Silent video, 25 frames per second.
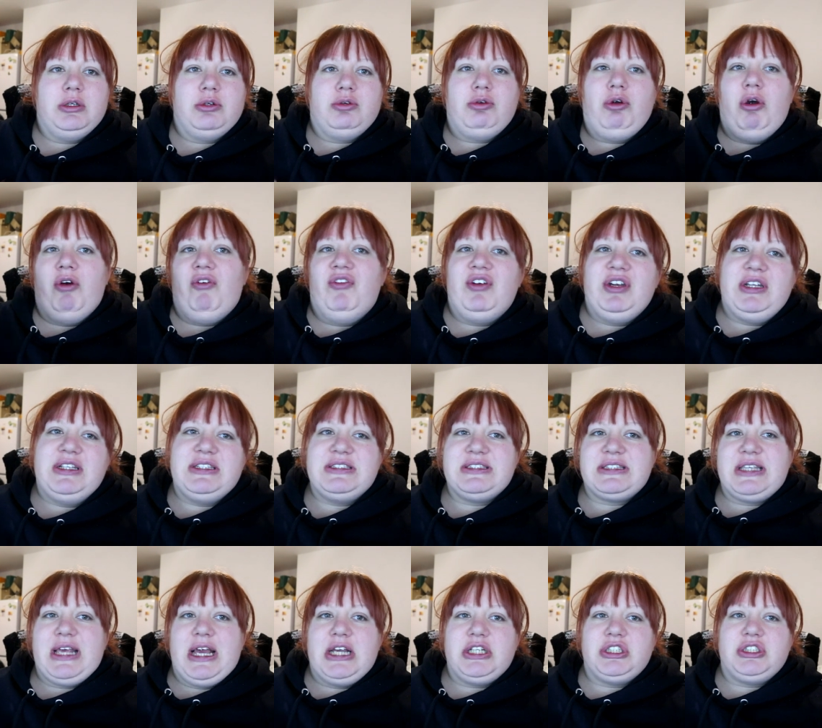covered in
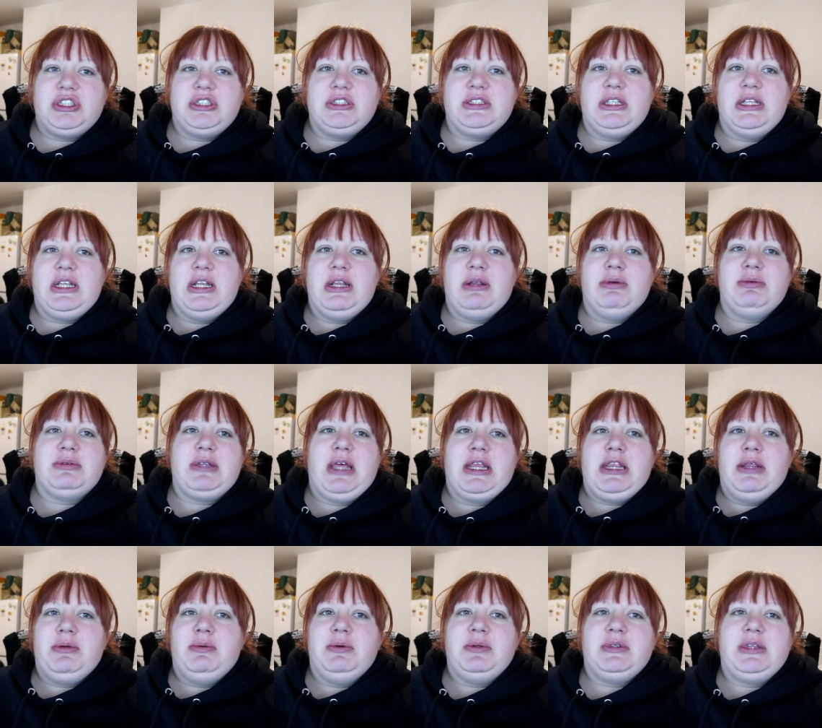slashes and it was like
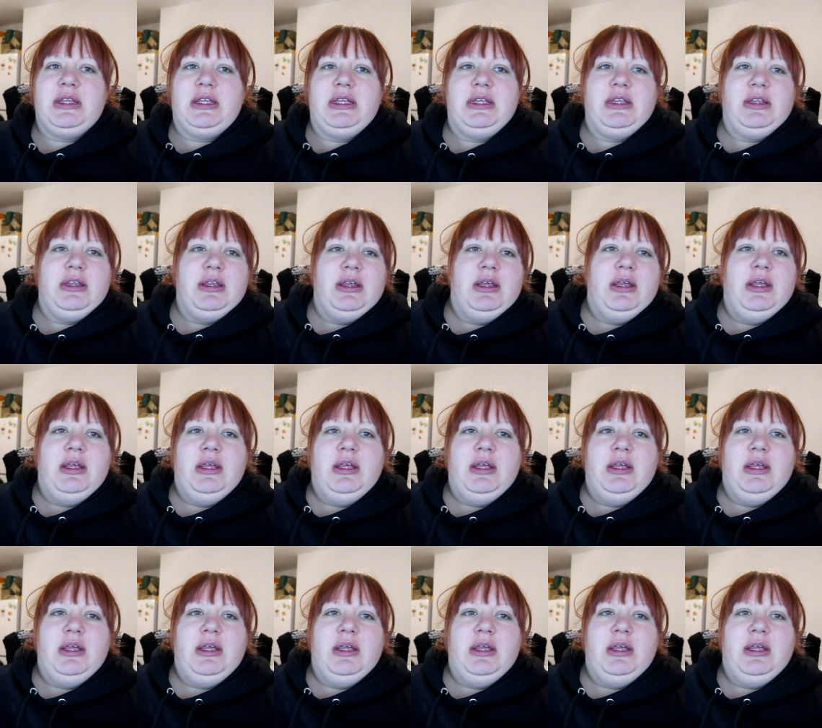there was like